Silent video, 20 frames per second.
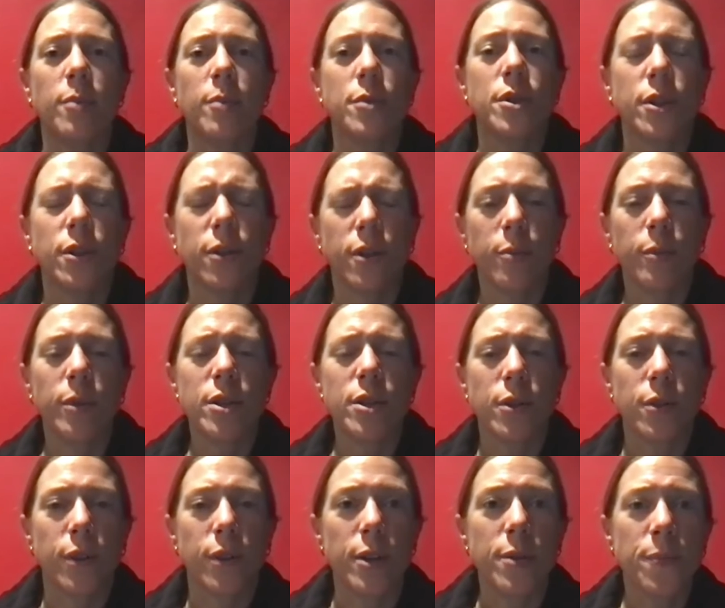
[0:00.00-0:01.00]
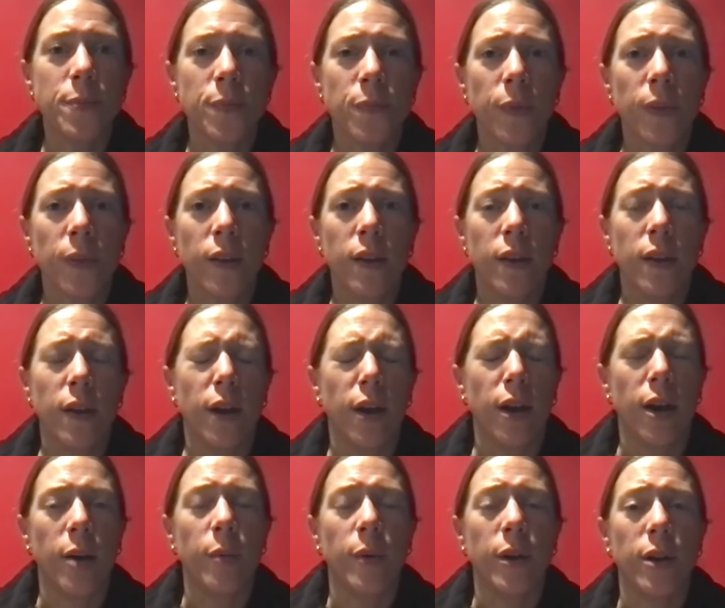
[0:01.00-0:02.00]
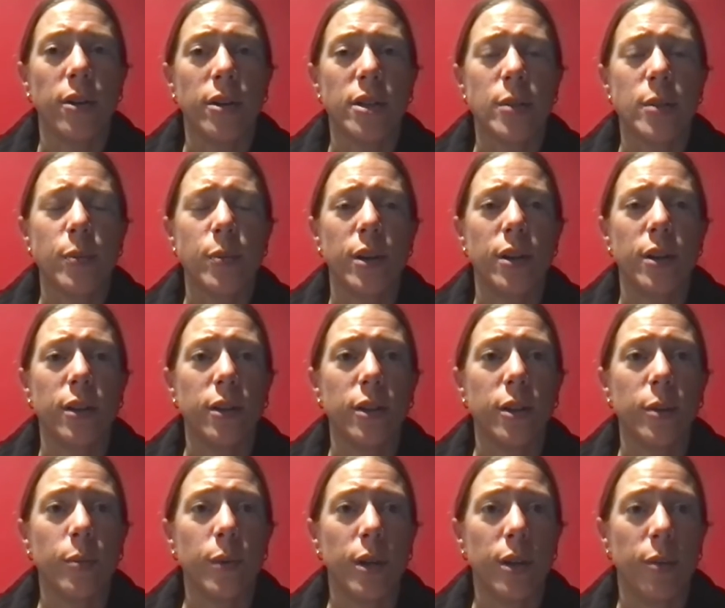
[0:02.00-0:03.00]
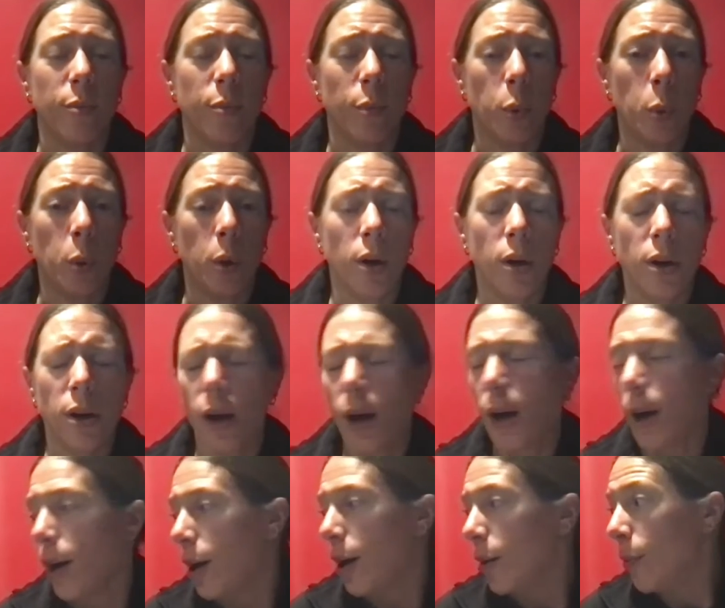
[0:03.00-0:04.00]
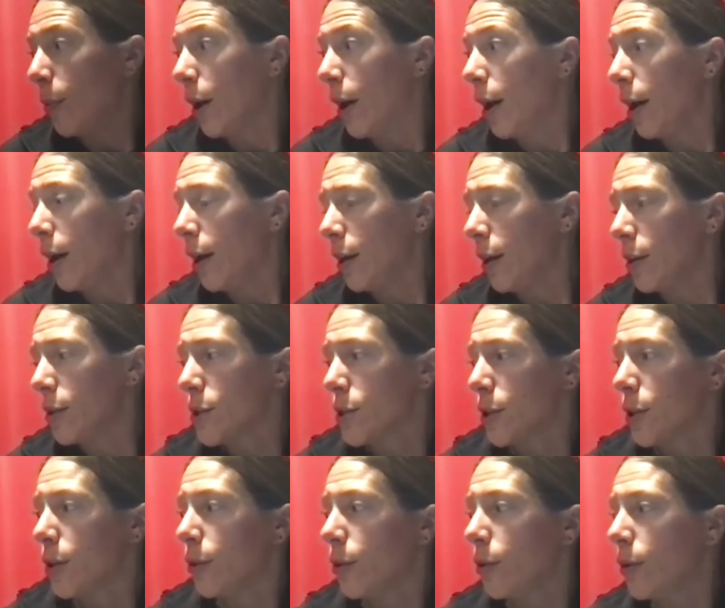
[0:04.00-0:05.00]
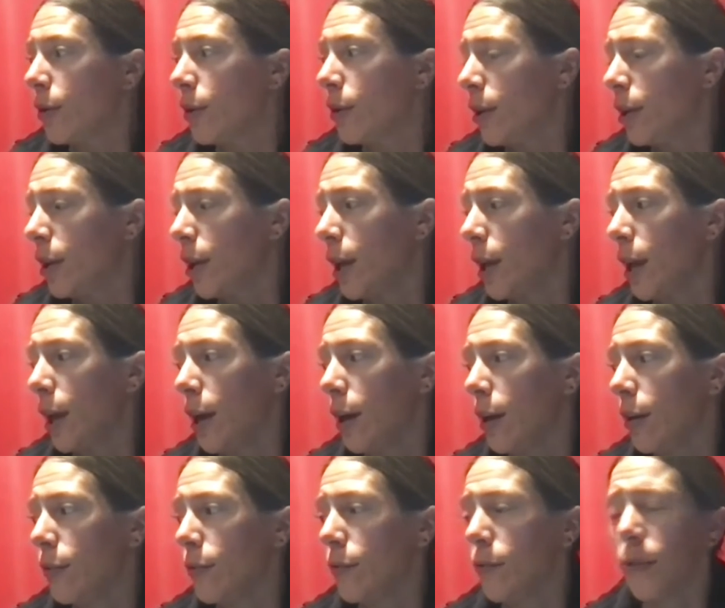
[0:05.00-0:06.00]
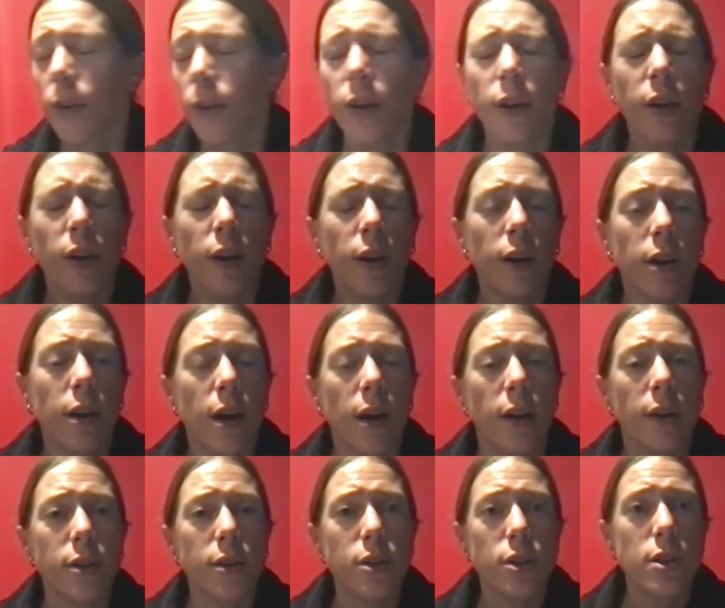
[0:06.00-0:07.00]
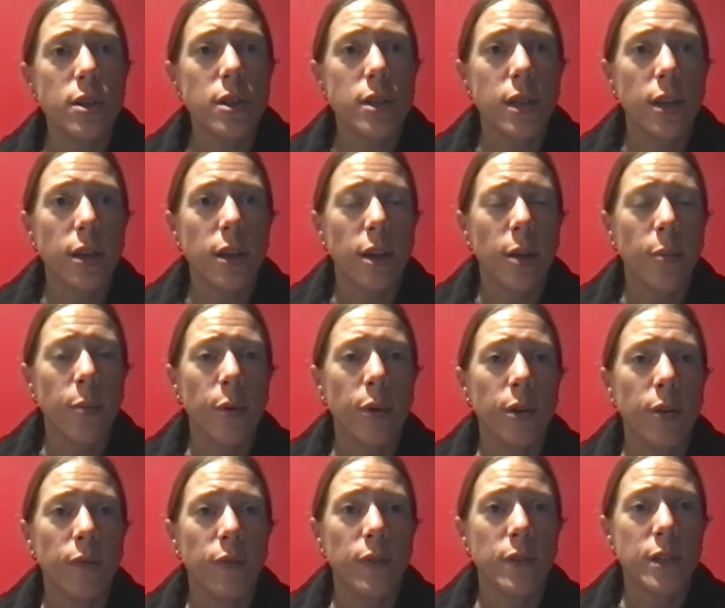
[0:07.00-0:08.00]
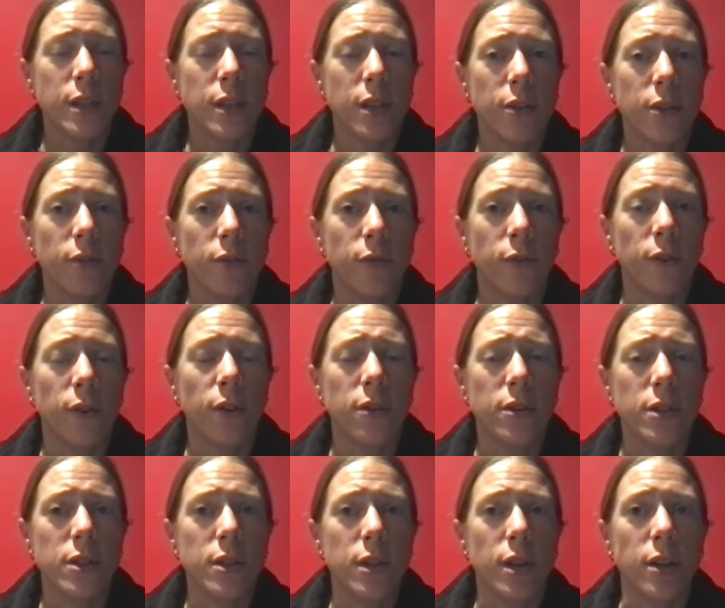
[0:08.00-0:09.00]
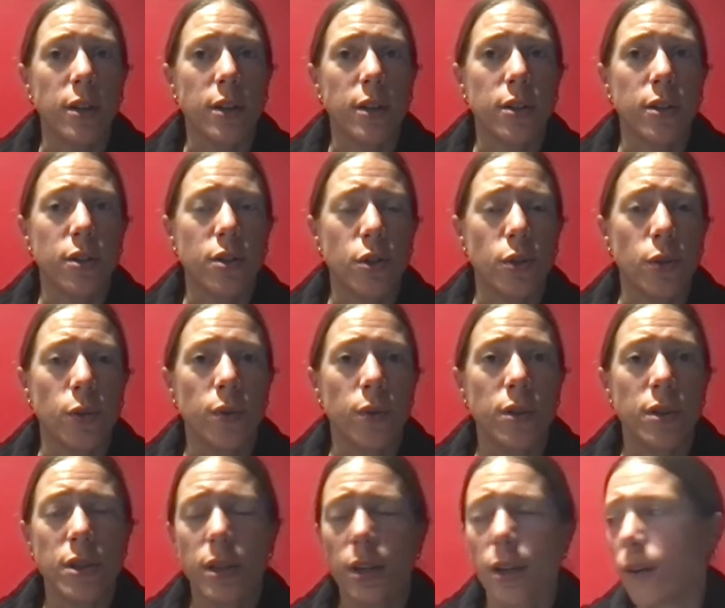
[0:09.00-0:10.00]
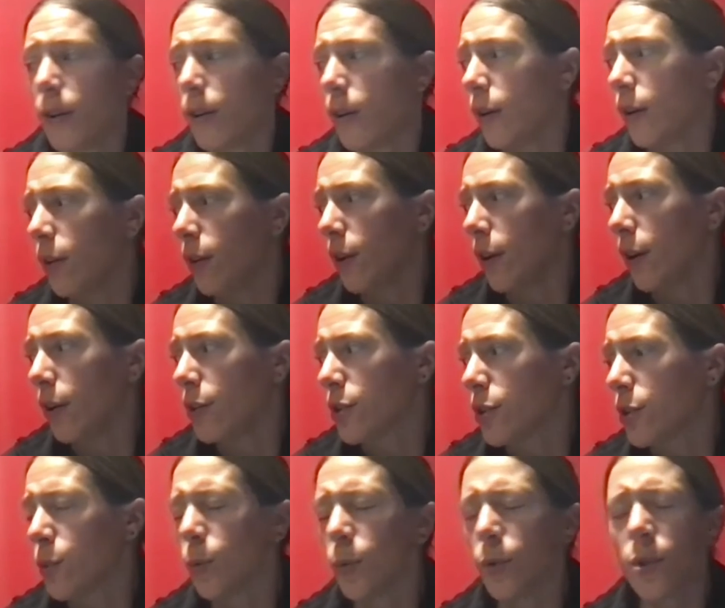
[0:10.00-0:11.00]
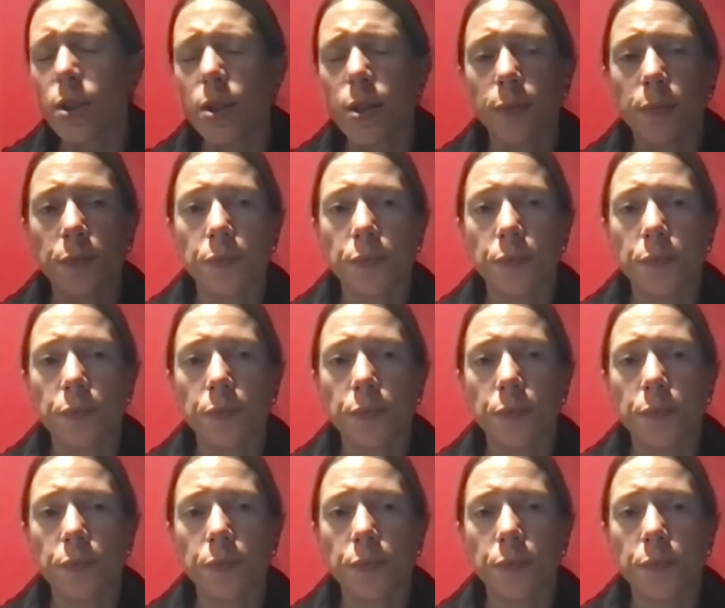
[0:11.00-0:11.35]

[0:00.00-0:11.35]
sharing my screen. I'll explain a little bit more. I also have colleges that come in and visit in the fall to talk to the students. They are all art schools,